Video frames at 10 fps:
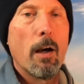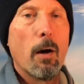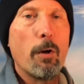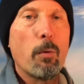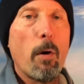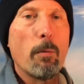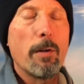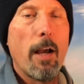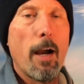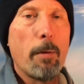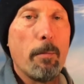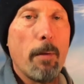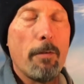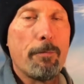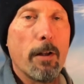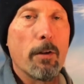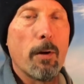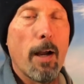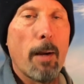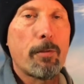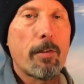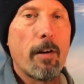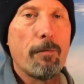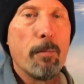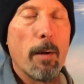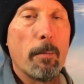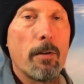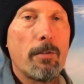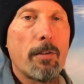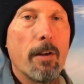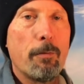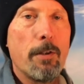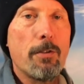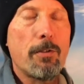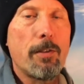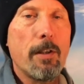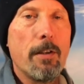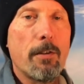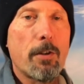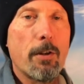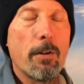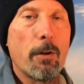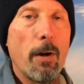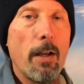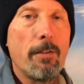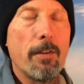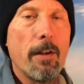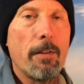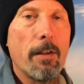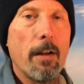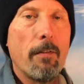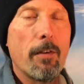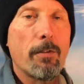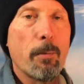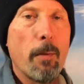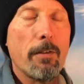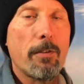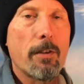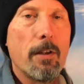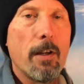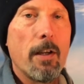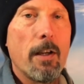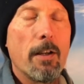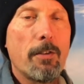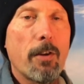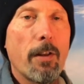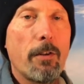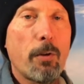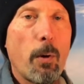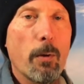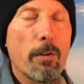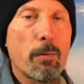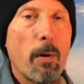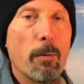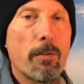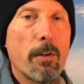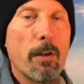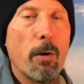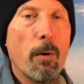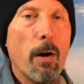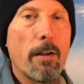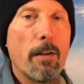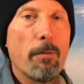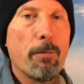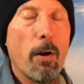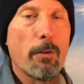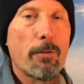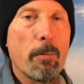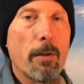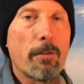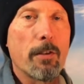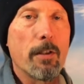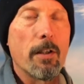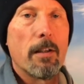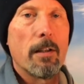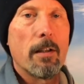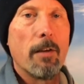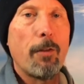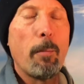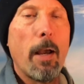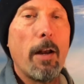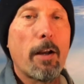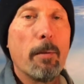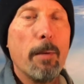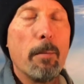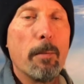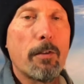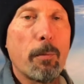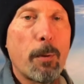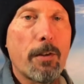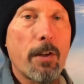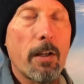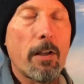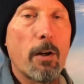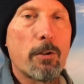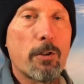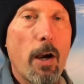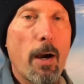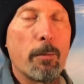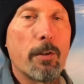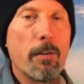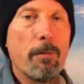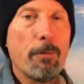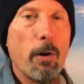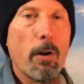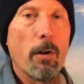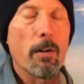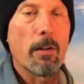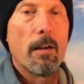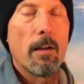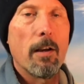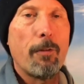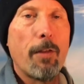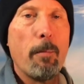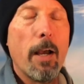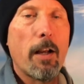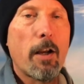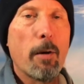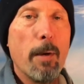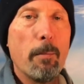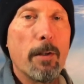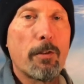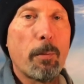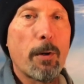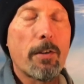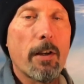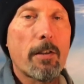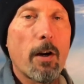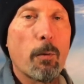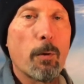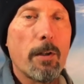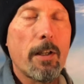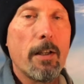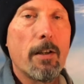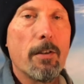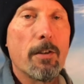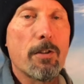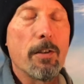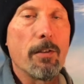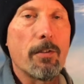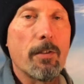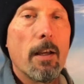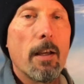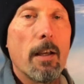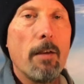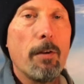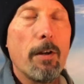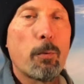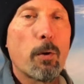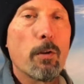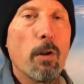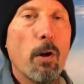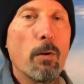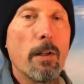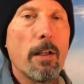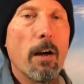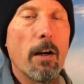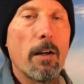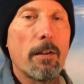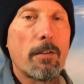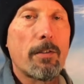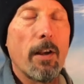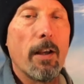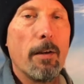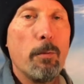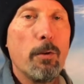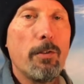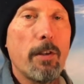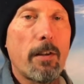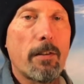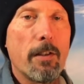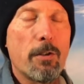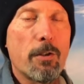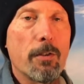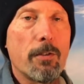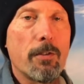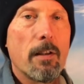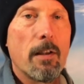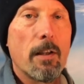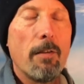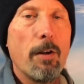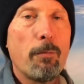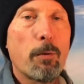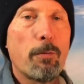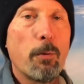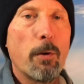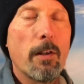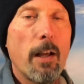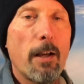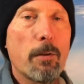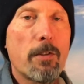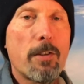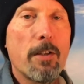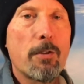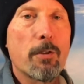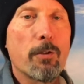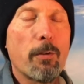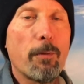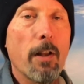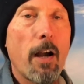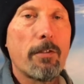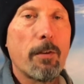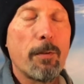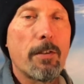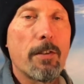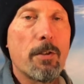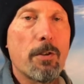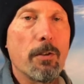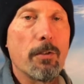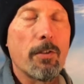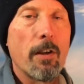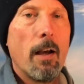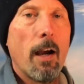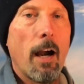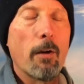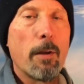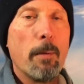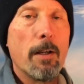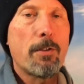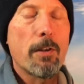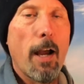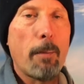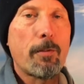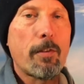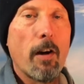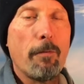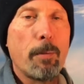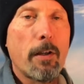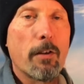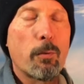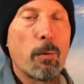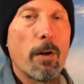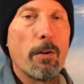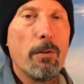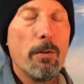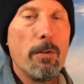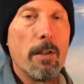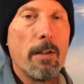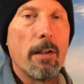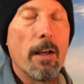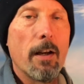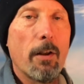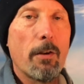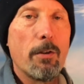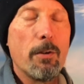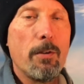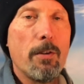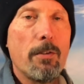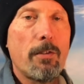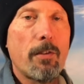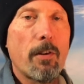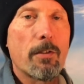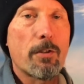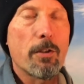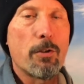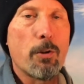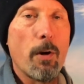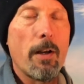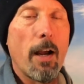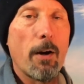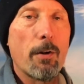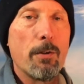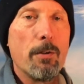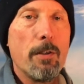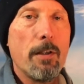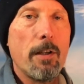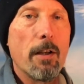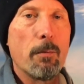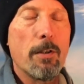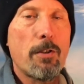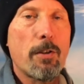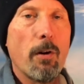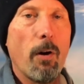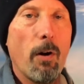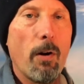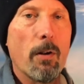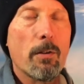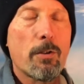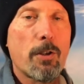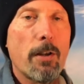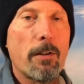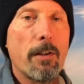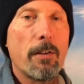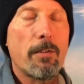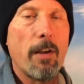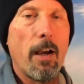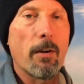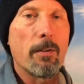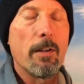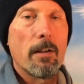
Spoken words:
I wonder what would happen, my fellow APSCUF members, if we just didn't turn the grades in at the end of the semester until they told us what was going to go on in the fall semester. If they made a commitment to protect our jobs in the fall, if they made a commitment to protect our working conditions, even if we're lowly arts and music teachers, even if we're foreign language teachers or philosophy teachers. I only mention APSCUF because we're a union and other unions should join our union and we should all shut things down.